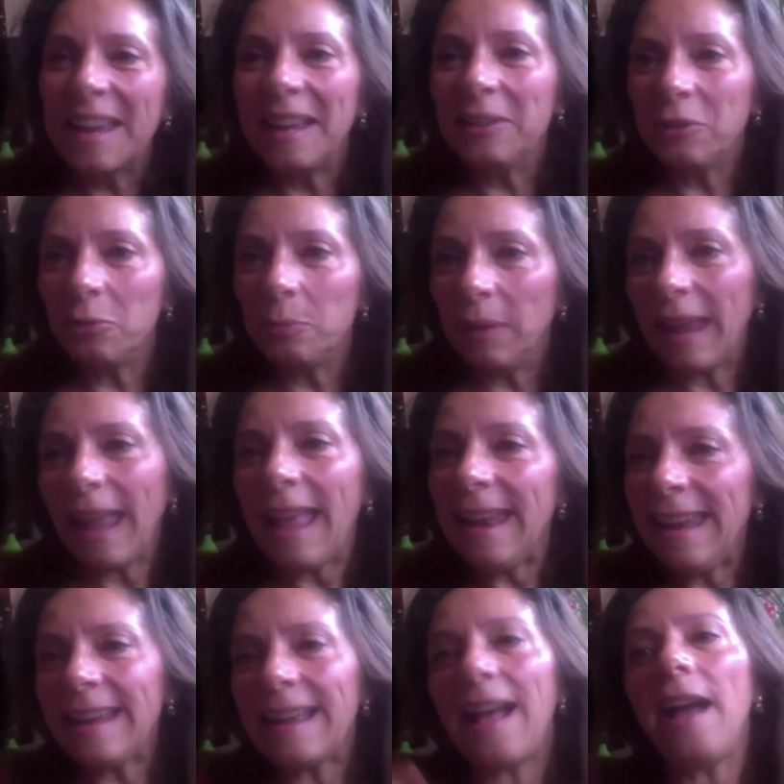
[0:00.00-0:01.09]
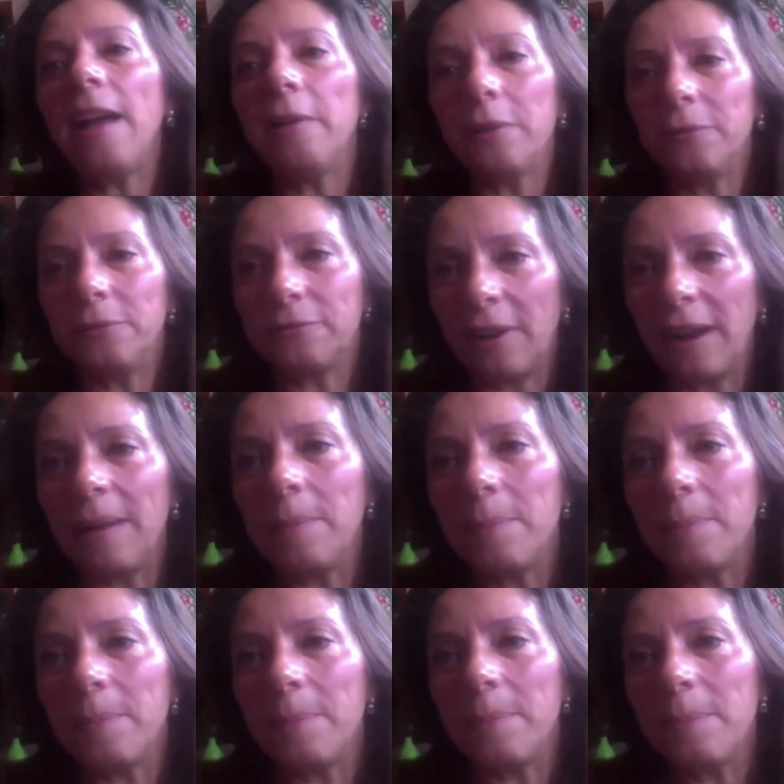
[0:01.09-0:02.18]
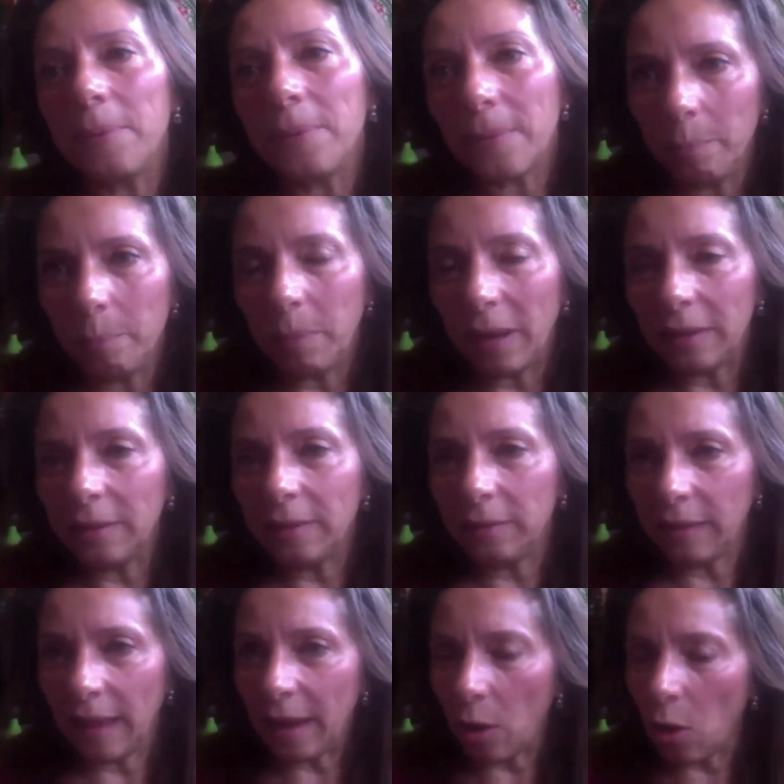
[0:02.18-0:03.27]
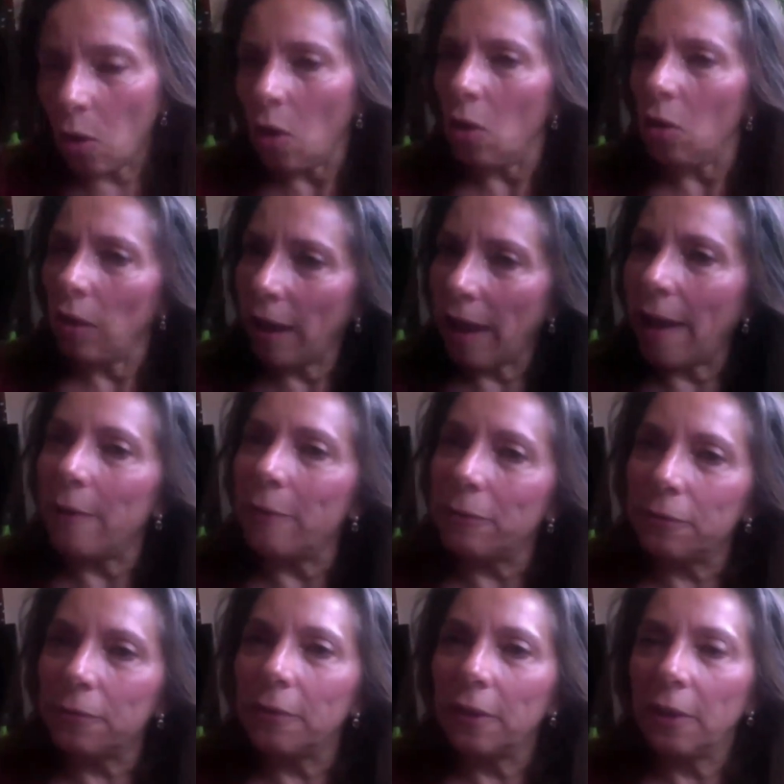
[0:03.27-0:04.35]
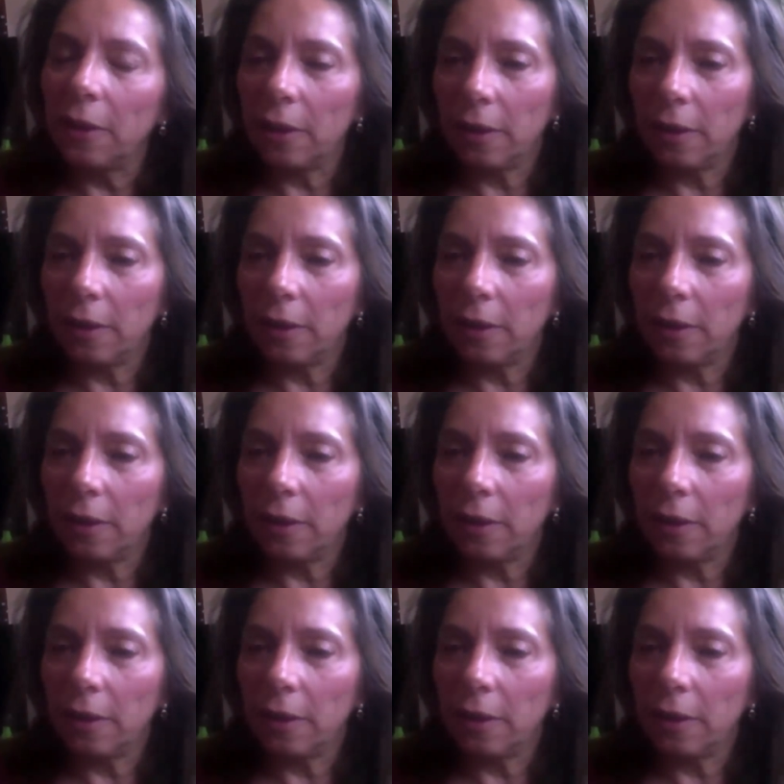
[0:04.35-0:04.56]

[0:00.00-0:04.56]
Rapes. It could be any kind of rape, but they all have